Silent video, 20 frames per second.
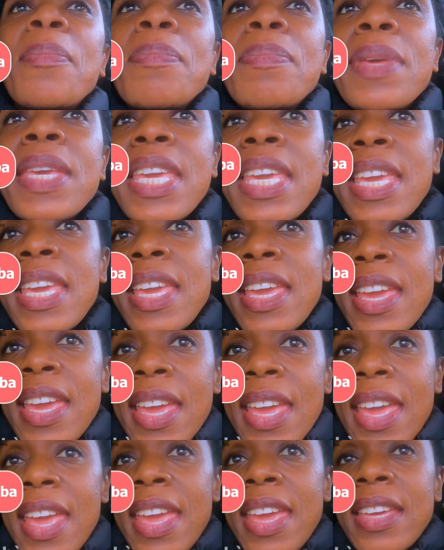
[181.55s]
the mi
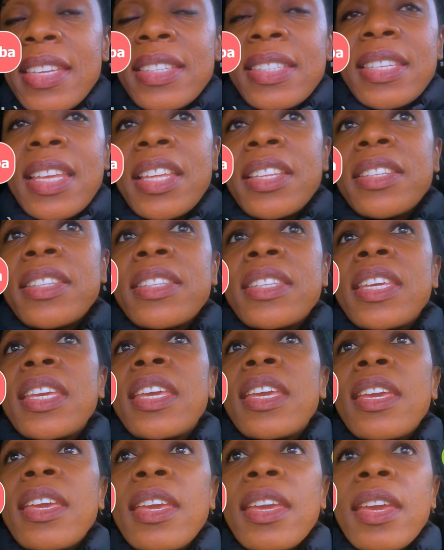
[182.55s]
is
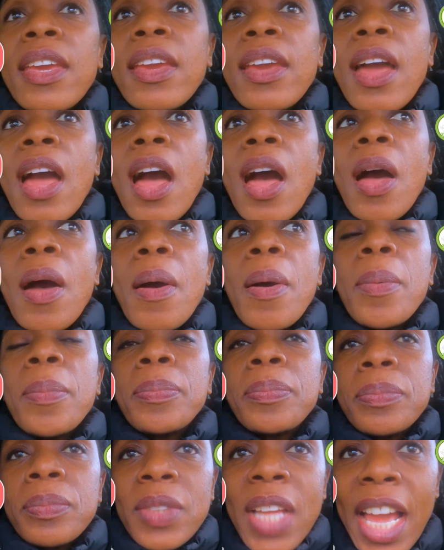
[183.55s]
the
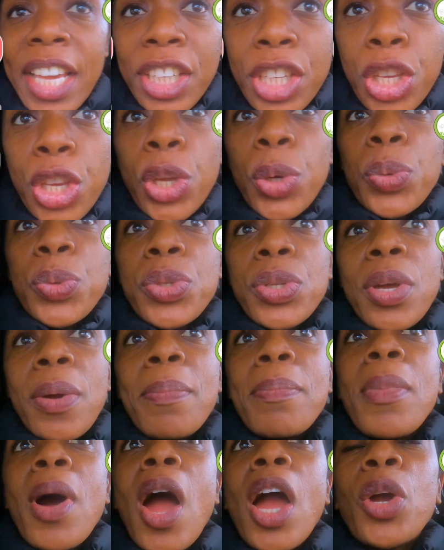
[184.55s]
acute
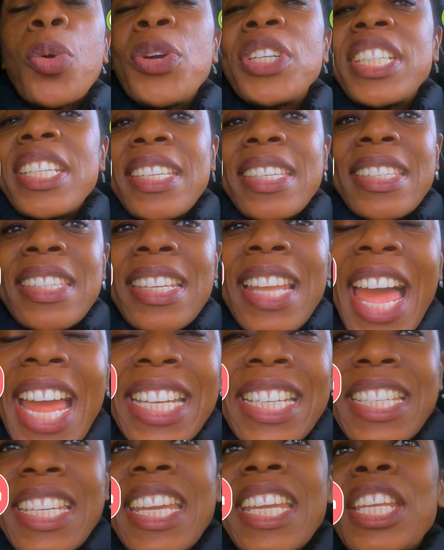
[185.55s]
mark, which is
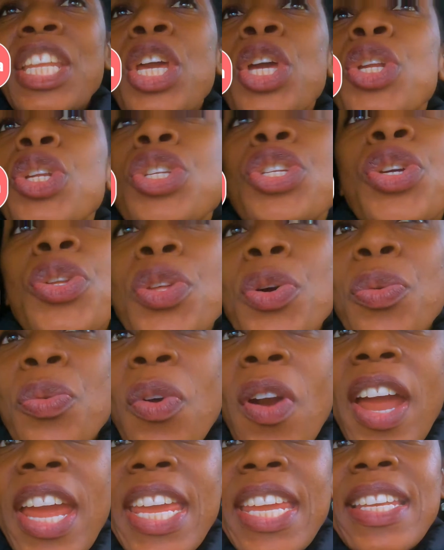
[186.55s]
slanted to the
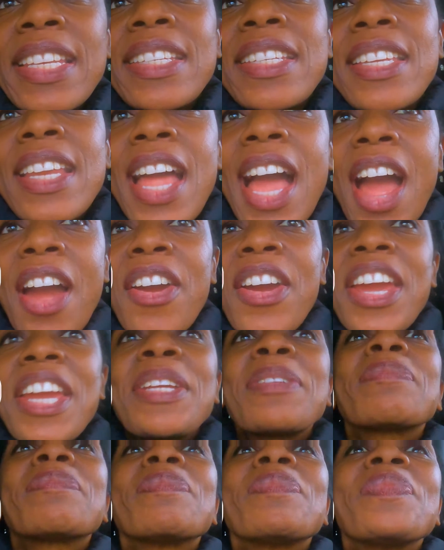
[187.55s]
right. All
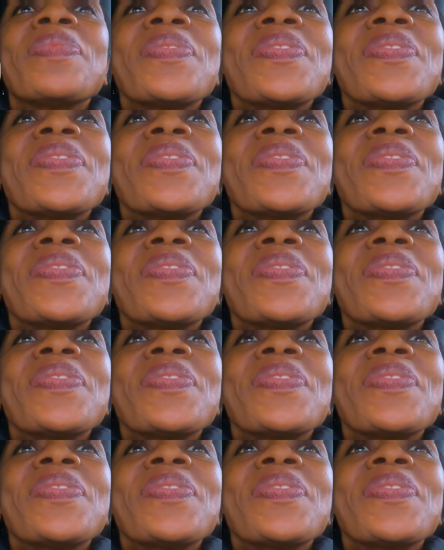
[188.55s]
right.